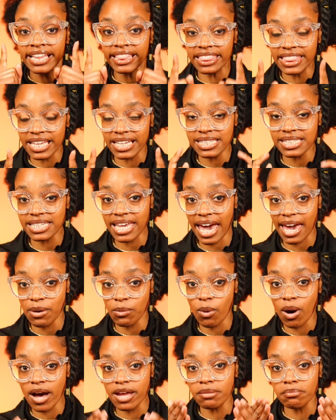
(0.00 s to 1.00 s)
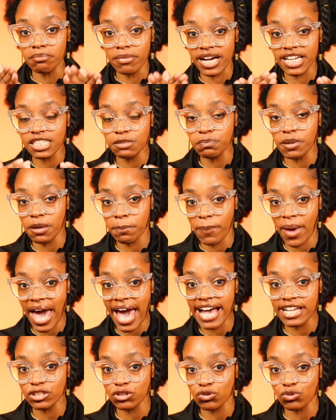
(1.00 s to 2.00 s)
This K-1 must be
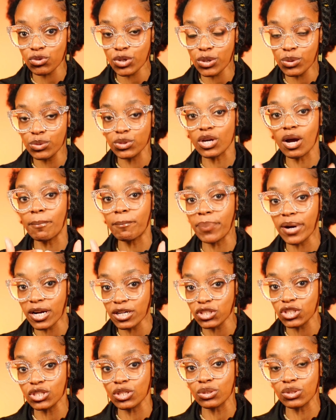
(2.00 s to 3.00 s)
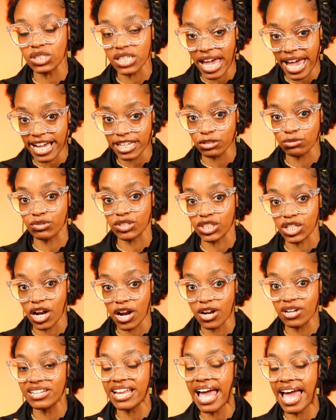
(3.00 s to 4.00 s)
passed through your personal tax
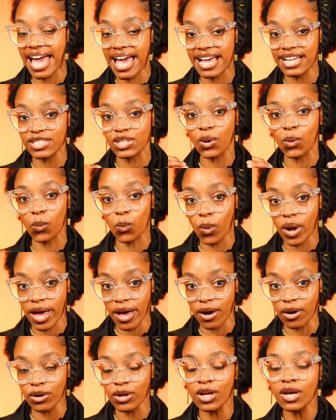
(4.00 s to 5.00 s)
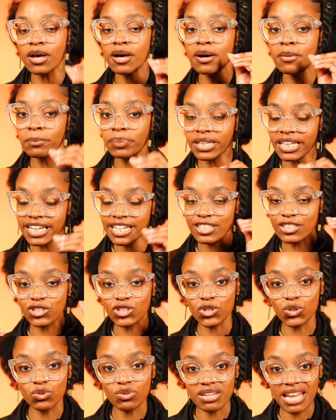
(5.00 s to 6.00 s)
return as well. Please
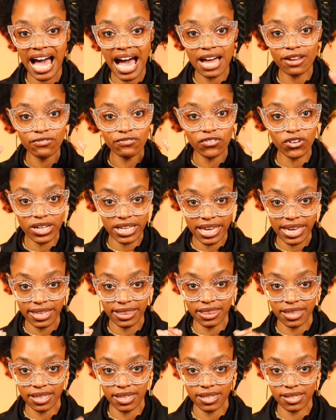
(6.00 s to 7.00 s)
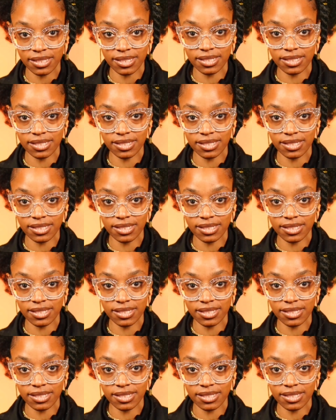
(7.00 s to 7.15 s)
do not forget this.